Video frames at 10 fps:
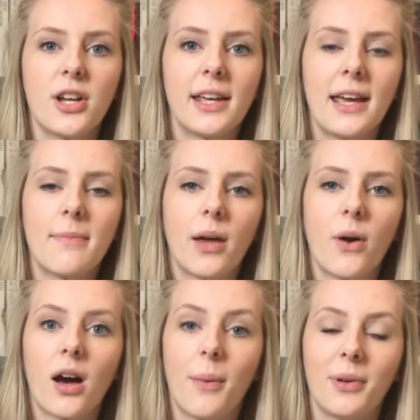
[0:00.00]
came out
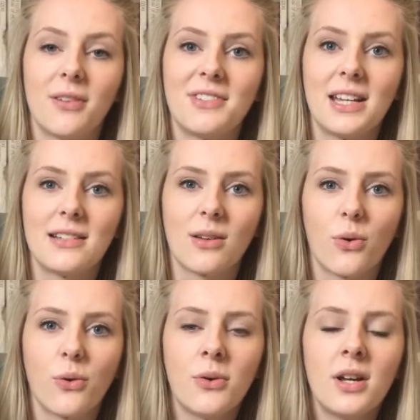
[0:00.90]
a couple of days
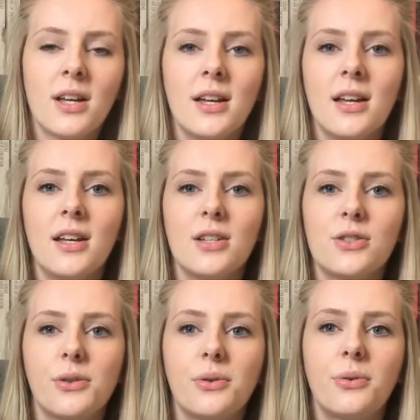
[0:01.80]
ago.
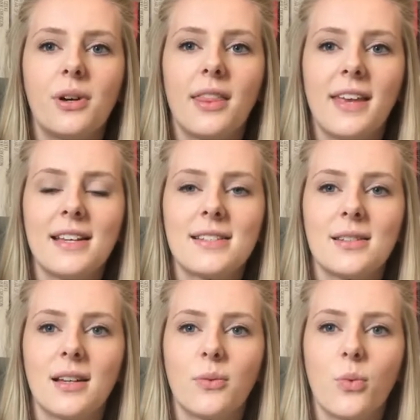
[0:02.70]
So this
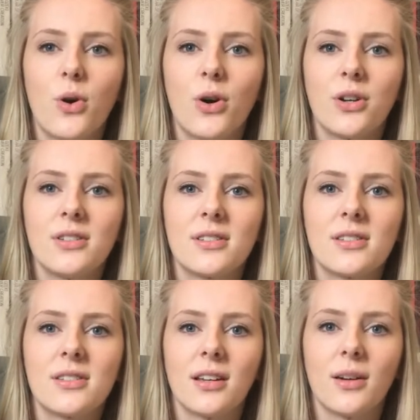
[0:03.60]

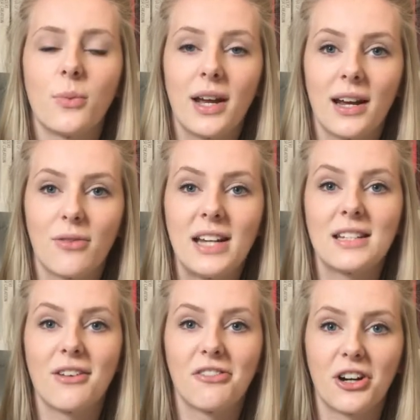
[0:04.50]
was, when I read it
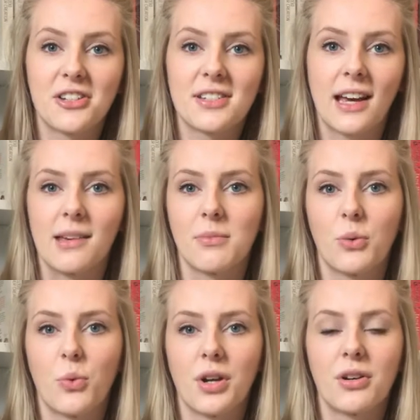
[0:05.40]
the first time,
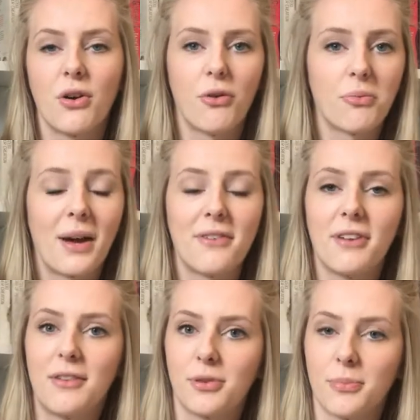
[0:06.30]
one of my
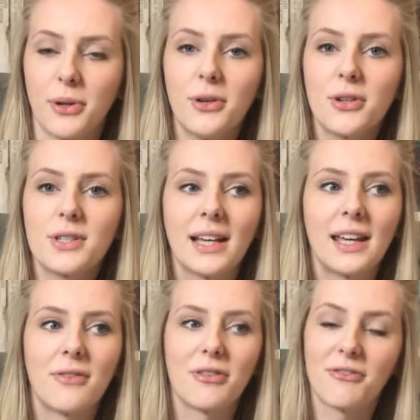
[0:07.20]
favourite books. I
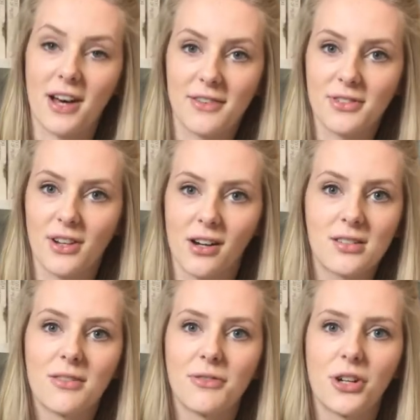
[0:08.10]
gave it 5 stars
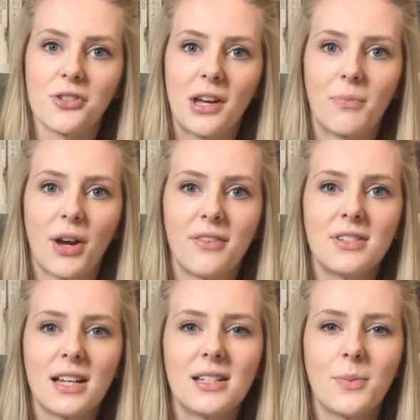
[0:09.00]
the first time round,
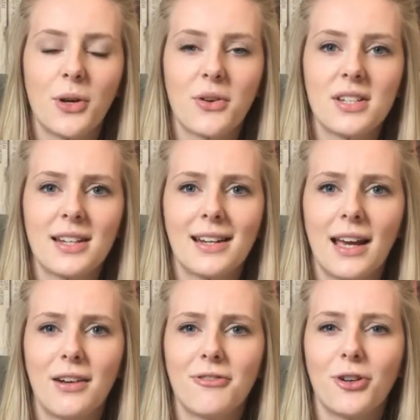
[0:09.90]
and to be honest, I'd
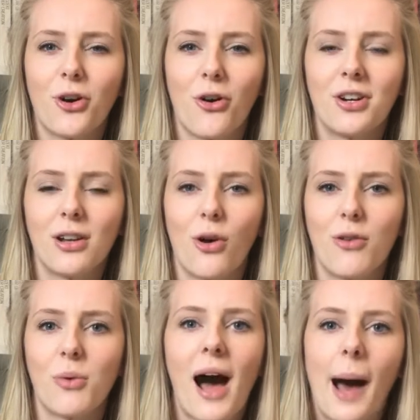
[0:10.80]
kind of forgotten a lot
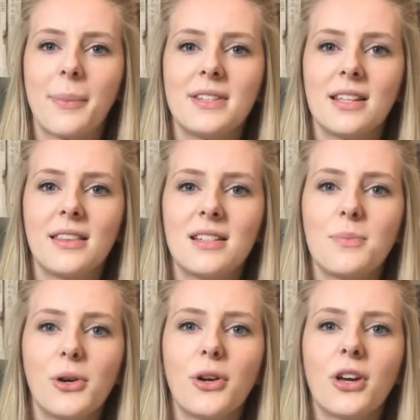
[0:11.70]
of what happens in this
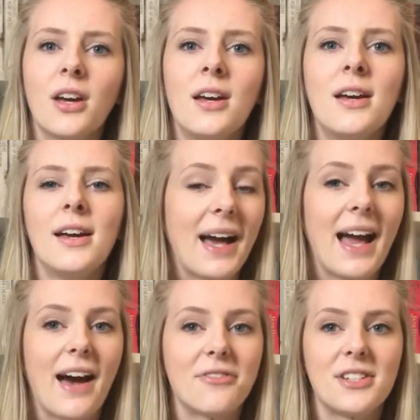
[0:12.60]
book. But I
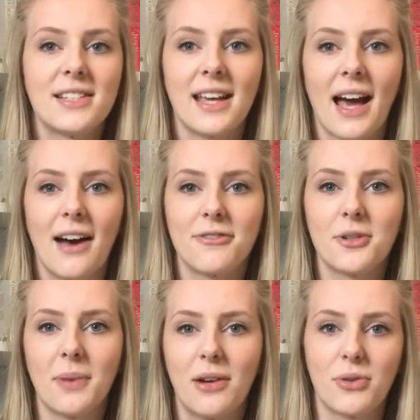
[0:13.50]
have to say, after
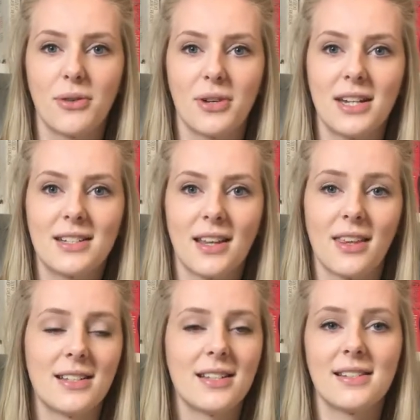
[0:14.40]
my reread,
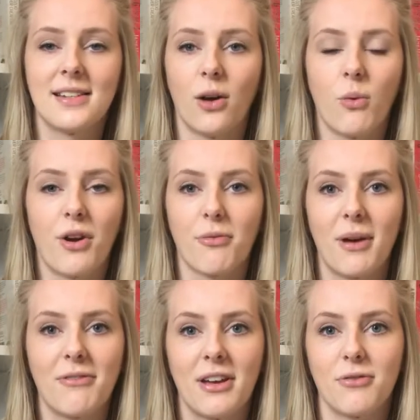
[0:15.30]
this is still one of my
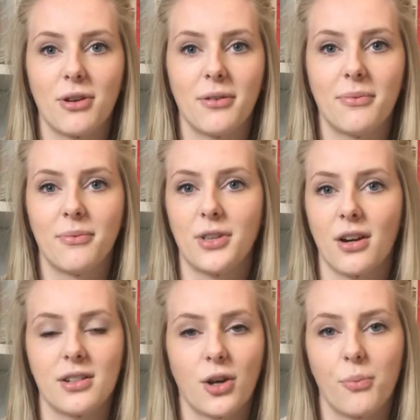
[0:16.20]
favourite
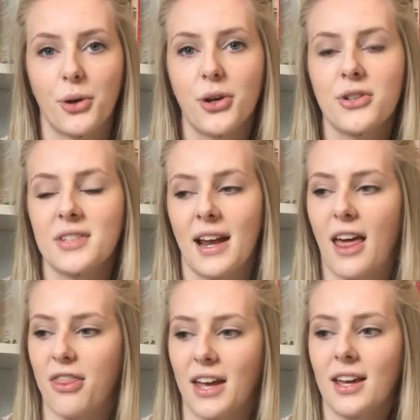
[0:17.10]
young adult books, and I
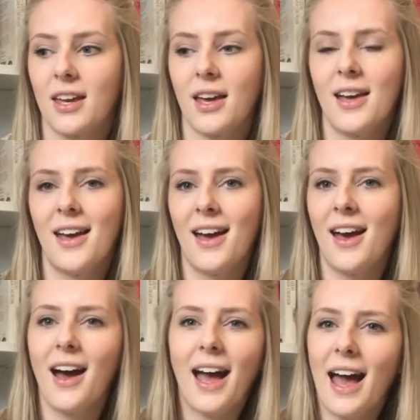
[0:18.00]
think
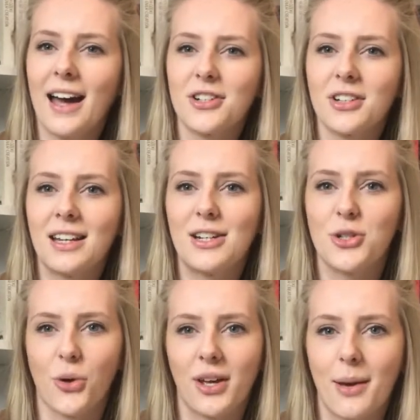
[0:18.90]
I actually
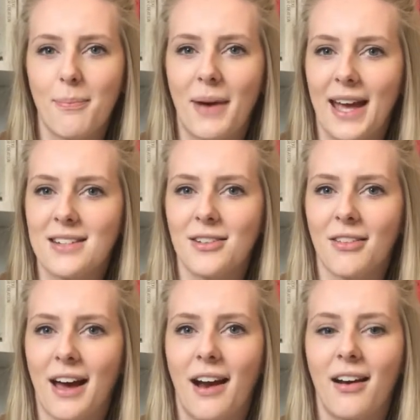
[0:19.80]
enjoy it better
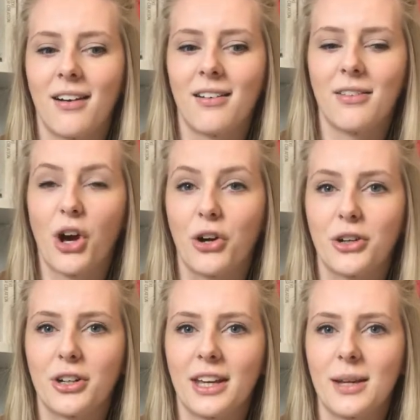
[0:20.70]
than The
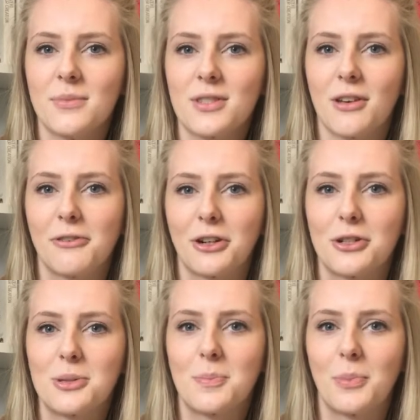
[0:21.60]
Hunger Games, the
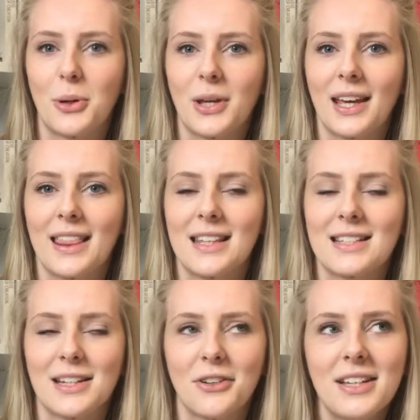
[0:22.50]
first book in the
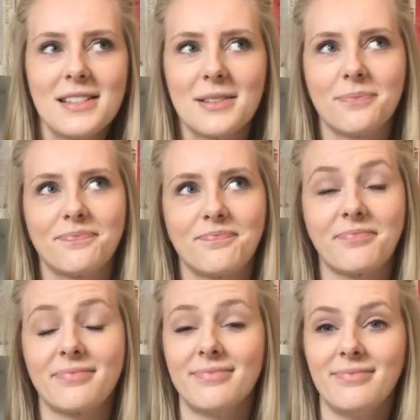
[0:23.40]
series.
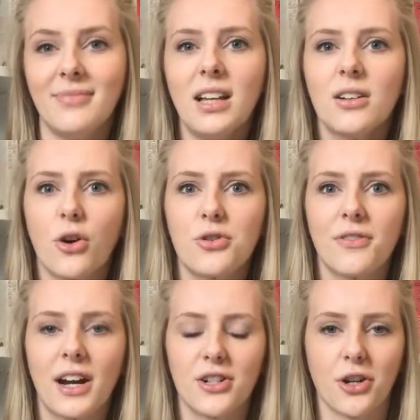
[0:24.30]

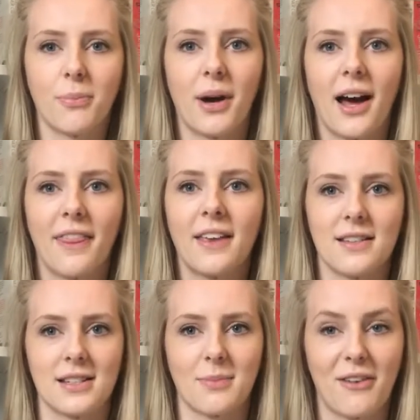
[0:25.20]
Controversial, but I think
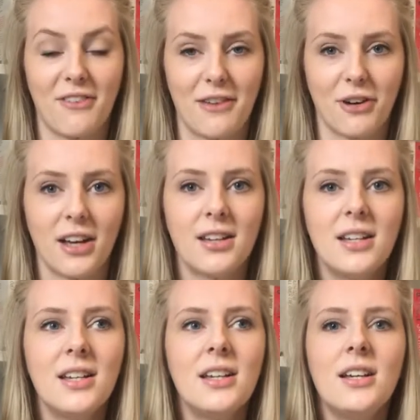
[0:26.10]
this is my favourite.
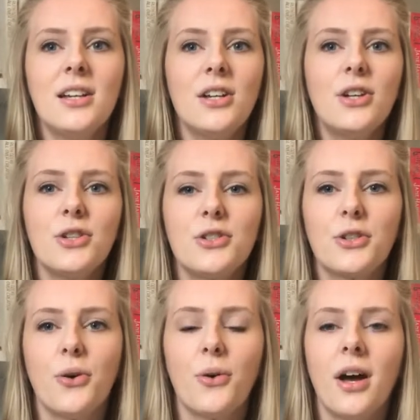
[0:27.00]

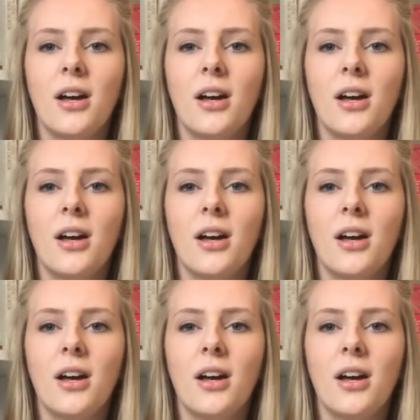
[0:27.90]
So,